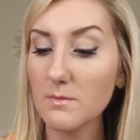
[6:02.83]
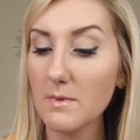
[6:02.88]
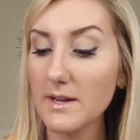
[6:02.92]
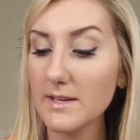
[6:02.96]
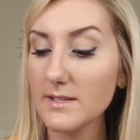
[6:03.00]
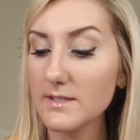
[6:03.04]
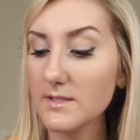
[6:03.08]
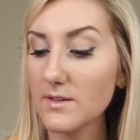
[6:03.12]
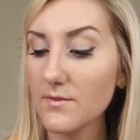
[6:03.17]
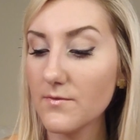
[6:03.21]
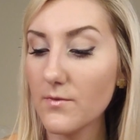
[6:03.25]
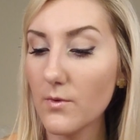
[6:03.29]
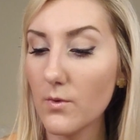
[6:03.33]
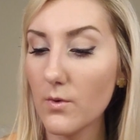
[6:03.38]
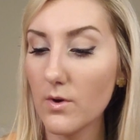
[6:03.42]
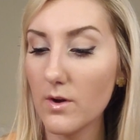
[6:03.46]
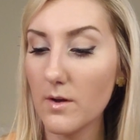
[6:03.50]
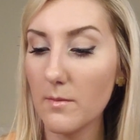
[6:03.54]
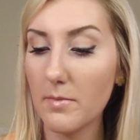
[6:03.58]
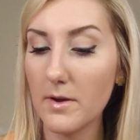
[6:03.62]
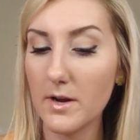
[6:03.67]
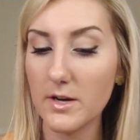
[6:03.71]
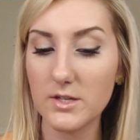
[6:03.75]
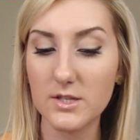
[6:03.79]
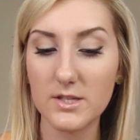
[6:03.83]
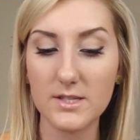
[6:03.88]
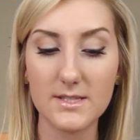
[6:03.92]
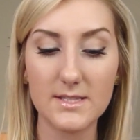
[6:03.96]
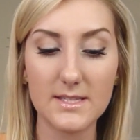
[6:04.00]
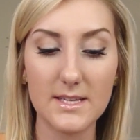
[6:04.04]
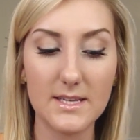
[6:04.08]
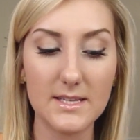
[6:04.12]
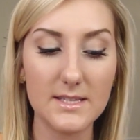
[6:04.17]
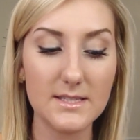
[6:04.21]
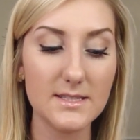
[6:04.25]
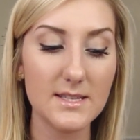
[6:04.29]
are my Sephora
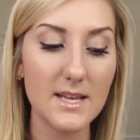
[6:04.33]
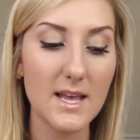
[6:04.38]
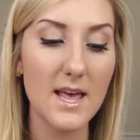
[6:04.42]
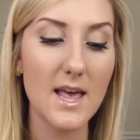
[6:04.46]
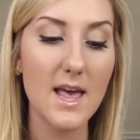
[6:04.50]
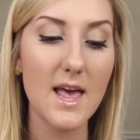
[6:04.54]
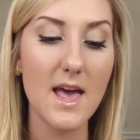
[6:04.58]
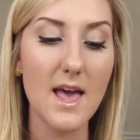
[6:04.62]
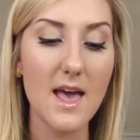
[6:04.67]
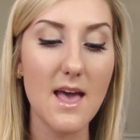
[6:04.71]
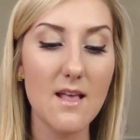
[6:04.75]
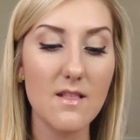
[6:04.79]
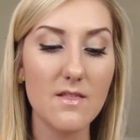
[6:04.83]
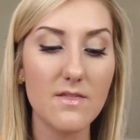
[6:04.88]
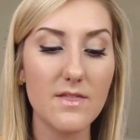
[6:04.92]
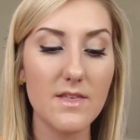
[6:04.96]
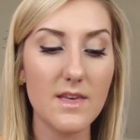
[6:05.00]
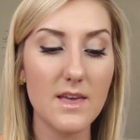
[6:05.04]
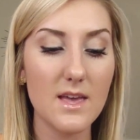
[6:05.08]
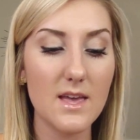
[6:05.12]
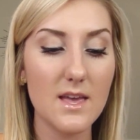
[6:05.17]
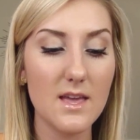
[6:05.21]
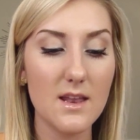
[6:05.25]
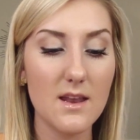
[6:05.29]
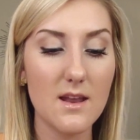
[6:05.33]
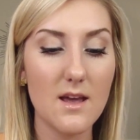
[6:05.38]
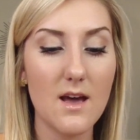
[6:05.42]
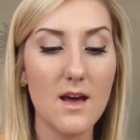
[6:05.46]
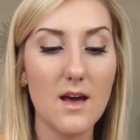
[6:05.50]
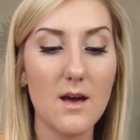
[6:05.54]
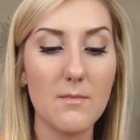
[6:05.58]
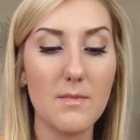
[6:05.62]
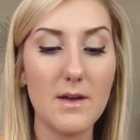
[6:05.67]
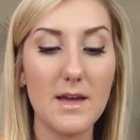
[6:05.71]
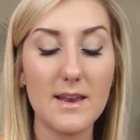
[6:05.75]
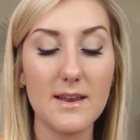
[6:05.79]
purchases. And then
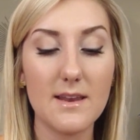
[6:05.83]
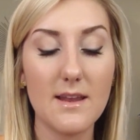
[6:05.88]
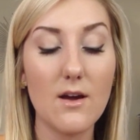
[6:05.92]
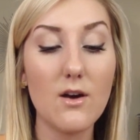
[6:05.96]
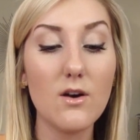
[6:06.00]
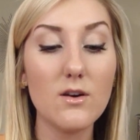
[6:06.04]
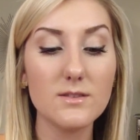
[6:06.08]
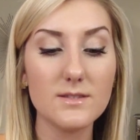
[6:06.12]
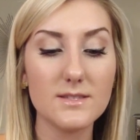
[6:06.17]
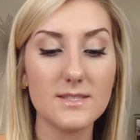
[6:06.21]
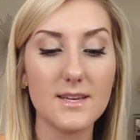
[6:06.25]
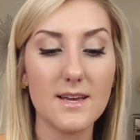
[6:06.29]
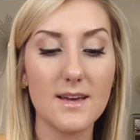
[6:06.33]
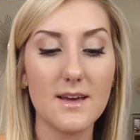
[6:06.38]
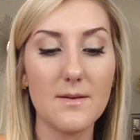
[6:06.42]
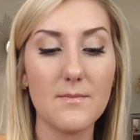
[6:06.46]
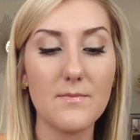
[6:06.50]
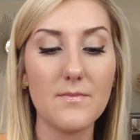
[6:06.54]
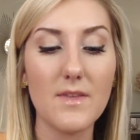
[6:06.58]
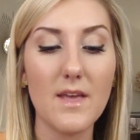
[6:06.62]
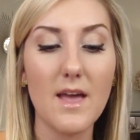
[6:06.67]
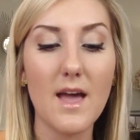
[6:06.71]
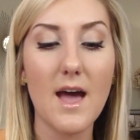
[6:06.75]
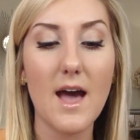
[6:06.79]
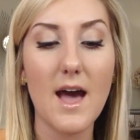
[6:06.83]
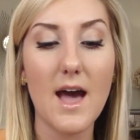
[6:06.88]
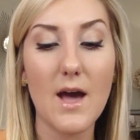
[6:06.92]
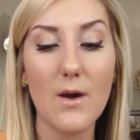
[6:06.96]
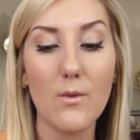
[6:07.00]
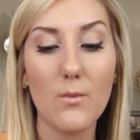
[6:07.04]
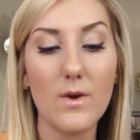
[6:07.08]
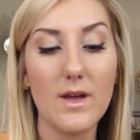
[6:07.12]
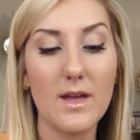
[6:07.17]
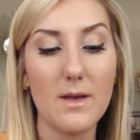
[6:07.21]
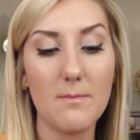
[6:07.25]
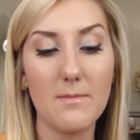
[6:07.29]
at Ulta,
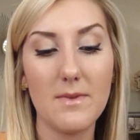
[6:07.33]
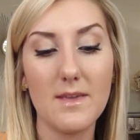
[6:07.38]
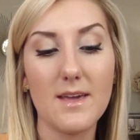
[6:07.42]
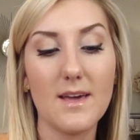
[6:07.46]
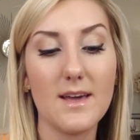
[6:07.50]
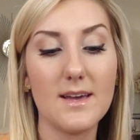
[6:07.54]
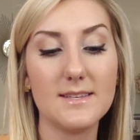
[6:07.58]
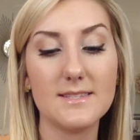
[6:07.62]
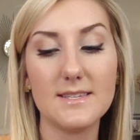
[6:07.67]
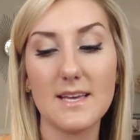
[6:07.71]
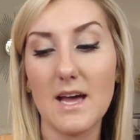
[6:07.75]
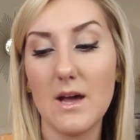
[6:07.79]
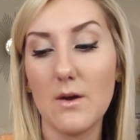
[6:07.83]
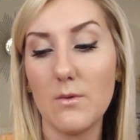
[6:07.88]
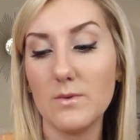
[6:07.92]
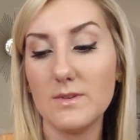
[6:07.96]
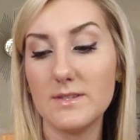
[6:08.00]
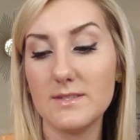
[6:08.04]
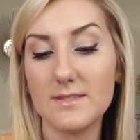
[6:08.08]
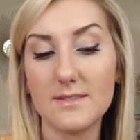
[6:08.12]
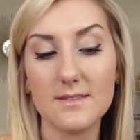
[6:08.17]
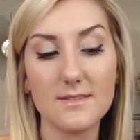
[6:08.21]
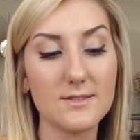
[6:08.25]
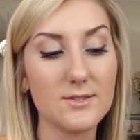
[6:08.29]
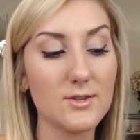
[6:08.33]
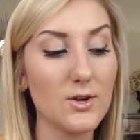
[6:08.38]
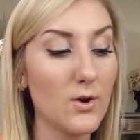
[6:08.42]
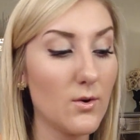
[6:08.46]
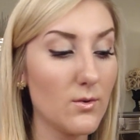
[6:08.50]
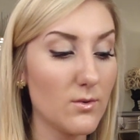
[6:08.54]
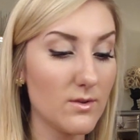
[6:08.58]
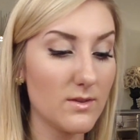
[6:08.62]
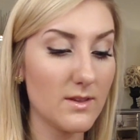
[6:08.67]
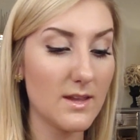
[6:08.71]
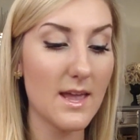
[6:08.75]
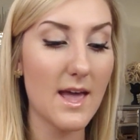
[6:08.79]
I went because I was
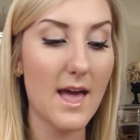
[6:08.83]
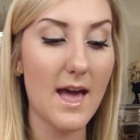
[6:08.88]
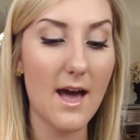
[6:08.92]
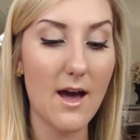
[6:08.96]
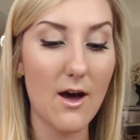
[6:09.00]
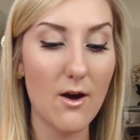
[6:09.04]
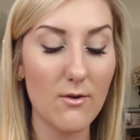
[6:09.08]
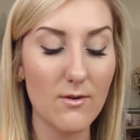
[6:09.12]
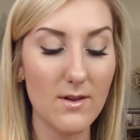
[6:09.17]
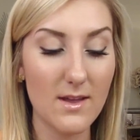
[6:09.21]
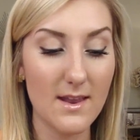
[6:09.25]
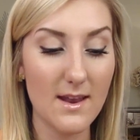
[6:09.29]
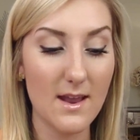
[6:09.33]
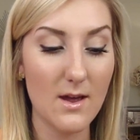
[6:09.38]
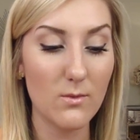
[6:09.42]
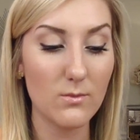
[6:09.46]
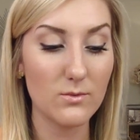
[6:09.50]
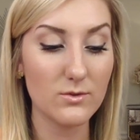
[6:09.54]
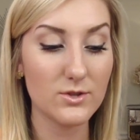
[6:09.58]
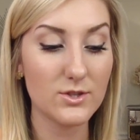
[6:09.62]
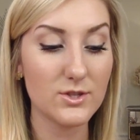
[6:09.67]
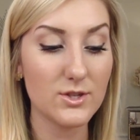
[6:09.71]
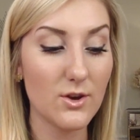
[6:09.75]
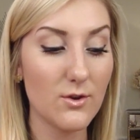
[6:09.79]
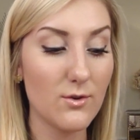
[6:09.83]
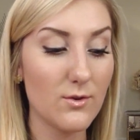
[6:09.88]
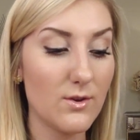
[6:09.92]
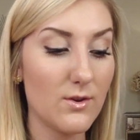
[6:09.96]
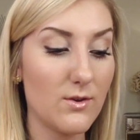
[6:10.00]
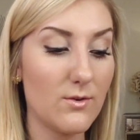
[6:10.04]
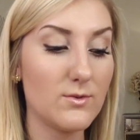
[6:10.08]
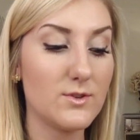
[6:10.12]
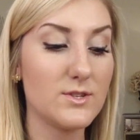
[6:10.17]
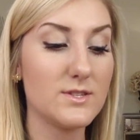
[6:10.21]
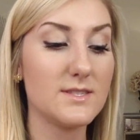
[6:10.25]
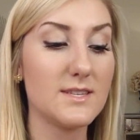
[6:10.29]
totally out, and I will show
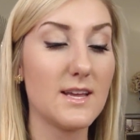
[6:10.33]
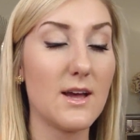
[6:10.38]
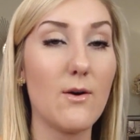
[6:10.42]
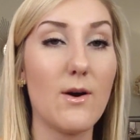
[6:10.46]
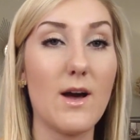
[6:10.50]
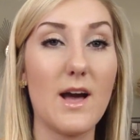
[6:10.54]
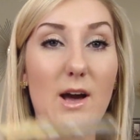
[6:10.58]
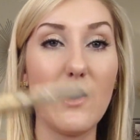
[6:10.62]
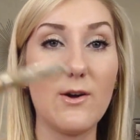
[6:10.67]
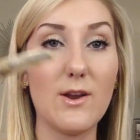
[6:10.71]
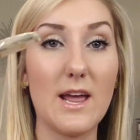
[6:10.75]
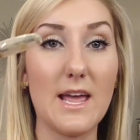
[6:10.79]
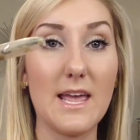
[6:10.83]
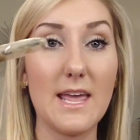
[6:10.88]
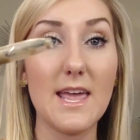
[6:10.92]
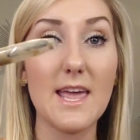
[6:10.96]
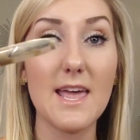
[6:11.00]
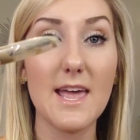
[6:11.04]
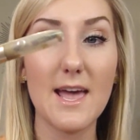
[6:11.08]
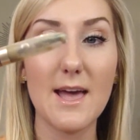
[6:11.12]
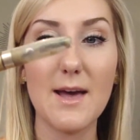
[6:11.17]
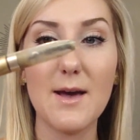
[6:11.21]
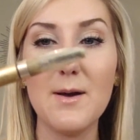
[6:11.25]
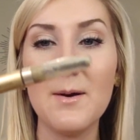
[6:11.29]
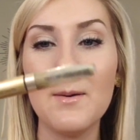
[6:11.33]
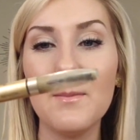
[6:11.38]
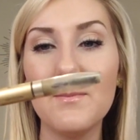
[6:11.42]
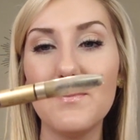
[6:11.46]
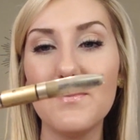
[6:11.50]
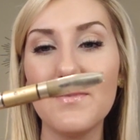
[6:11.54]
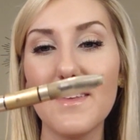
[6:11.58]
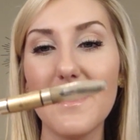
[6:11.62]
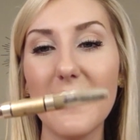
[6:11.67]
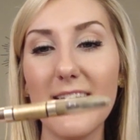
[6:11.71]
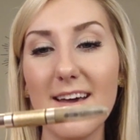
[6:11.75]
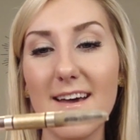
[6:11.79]
you just how out I am
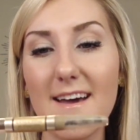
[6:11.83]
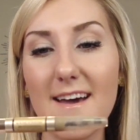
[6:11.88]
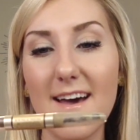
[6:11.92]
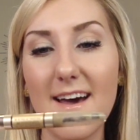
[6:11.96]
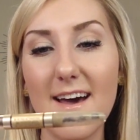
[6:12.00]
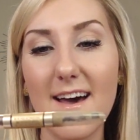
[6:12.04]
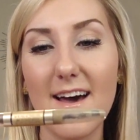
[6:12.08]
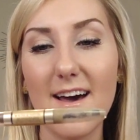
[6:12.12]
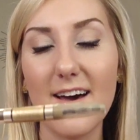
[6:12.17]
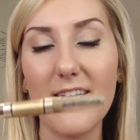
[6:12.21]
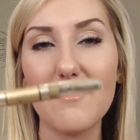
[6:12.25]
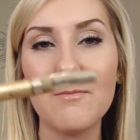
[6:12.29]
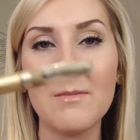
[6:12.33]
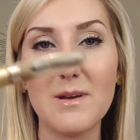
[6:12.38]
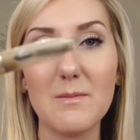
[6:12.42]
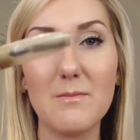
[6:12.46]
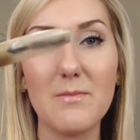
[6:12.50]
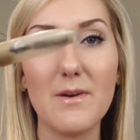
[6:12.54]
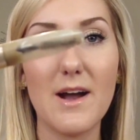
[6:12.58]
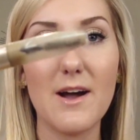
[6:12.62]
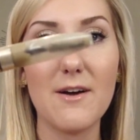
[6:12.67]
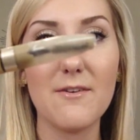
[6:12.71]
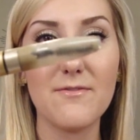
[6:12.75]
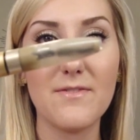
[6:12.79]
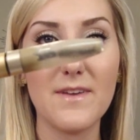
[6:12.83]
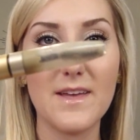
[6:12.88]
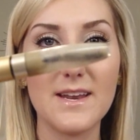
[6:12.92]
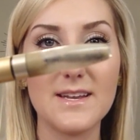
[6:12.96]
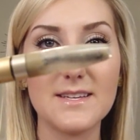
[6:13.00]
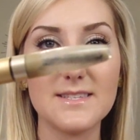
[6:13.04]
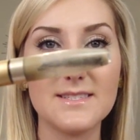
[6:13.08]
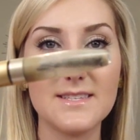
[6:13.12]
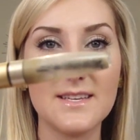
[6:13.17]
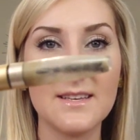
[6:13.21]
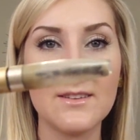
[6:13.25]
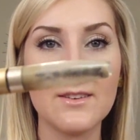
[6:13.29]
of my Brow
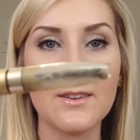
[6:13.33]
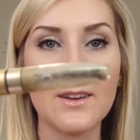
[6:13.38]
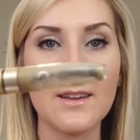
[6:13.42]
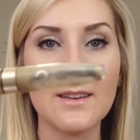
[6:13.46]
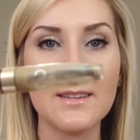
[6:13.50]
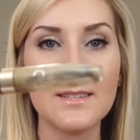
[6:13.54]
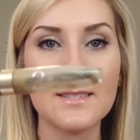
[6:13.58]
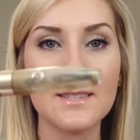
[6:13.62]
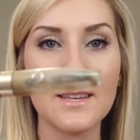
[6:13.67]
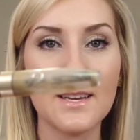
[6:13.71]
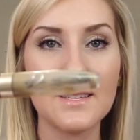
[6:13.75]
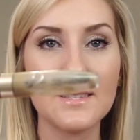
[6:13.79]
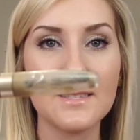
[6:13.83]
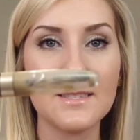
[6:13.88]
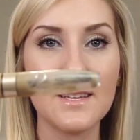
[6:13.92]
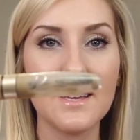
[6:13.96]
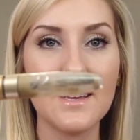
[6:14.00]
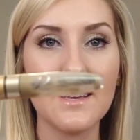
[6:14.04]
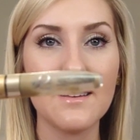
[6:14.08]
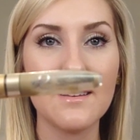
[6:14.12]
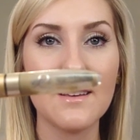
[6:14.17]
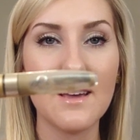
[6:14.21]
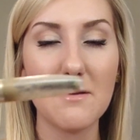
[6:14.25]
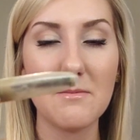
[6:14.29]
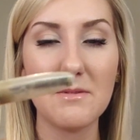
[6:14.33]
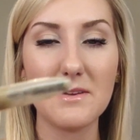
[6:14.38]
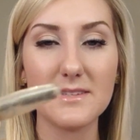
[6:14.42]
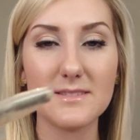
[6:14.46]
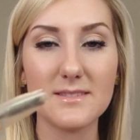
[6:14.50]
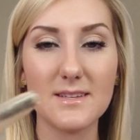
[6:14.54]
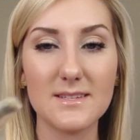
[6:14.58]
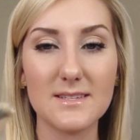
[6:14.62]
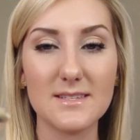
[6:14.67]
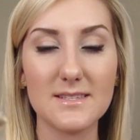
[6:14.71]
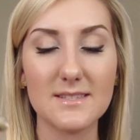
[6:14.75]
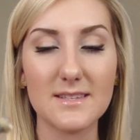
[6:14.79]
Fantasy. Look how disgusting. I mean, it's
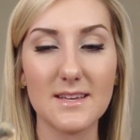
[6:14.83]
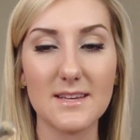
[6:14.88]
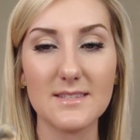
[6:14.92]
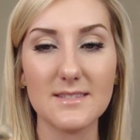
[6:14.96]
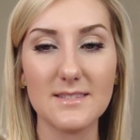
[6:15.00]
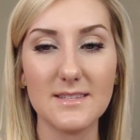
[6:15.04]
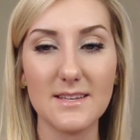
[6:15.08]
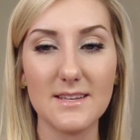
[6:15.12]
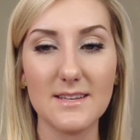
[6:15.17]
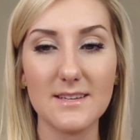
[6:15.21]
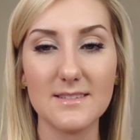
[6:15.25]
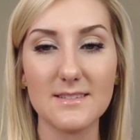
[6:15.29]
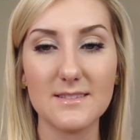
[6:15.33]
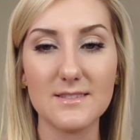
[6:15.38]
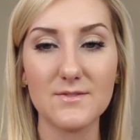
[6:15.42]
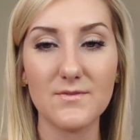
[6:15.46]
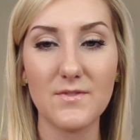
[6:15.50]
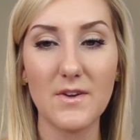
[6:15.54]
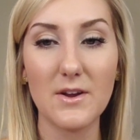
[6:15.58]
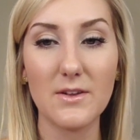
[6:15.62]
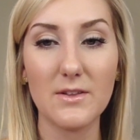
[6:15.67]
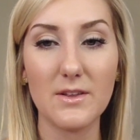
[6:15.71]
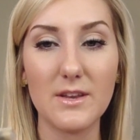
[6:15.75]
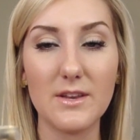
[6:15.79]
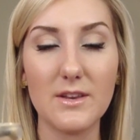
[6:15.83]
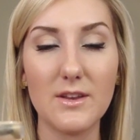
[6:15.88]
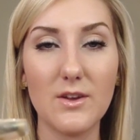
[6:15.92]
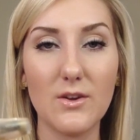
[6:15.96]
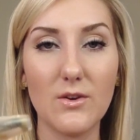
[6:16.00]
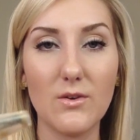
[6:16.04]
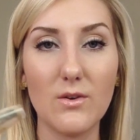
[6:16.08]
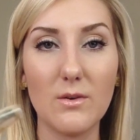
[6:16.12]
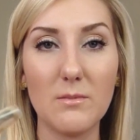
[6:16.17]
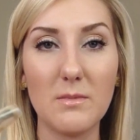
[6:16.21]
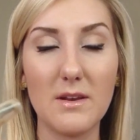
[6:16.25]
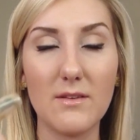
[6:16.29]
not disgusting because it's fairly
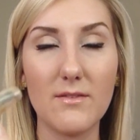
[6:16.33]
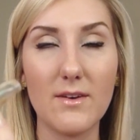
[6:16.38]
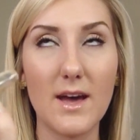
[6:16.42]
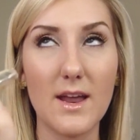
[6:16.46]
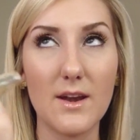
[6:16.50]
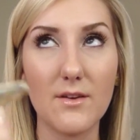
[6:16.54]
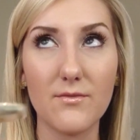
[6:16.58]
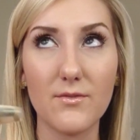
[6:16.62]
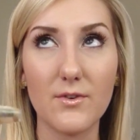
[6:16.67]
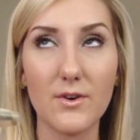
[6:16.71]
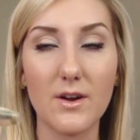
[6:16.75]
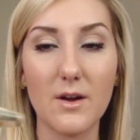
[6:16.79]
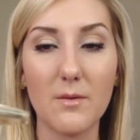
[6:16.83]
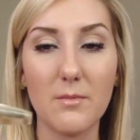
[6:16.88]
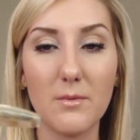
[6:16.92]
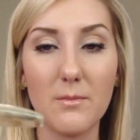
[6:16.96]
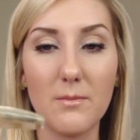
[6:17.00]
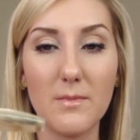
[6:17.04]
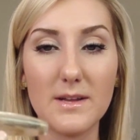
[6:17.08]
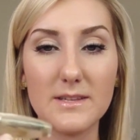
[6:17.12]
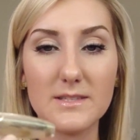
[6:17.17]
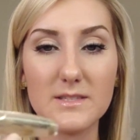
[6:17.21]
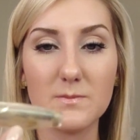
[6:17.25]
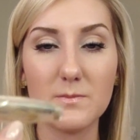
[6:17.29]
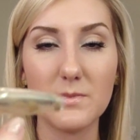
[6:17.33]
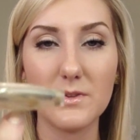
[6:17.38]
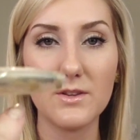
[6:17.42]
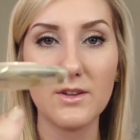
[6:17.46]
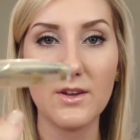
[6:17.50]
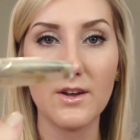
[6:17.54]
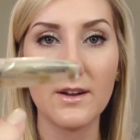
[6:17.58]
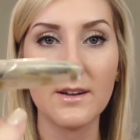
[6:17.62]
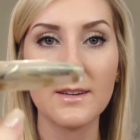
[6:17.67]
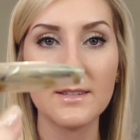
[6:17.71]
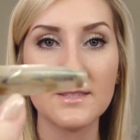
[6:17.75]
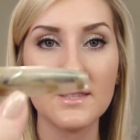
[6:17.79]
new. I mean, I've had it for a couple months, but
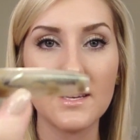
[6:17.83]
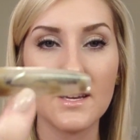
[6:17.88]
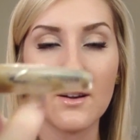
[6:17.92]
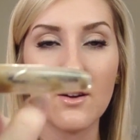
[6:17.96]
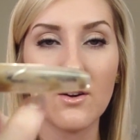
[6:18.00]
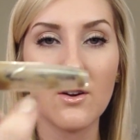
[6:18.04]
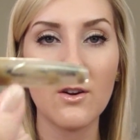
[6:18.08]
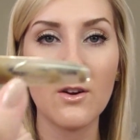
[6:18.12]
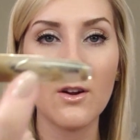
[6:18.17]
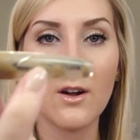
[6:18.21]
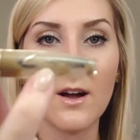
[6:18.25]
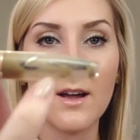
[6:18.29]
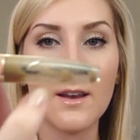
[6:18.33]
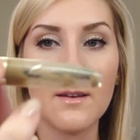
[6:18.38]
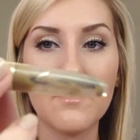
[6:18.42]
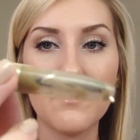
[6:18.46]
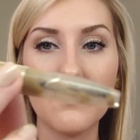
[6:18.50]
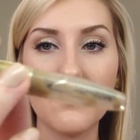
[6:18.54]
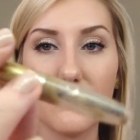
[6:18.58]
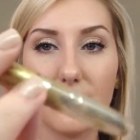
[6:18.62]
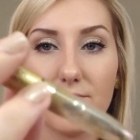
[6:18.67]
look, it's like all gone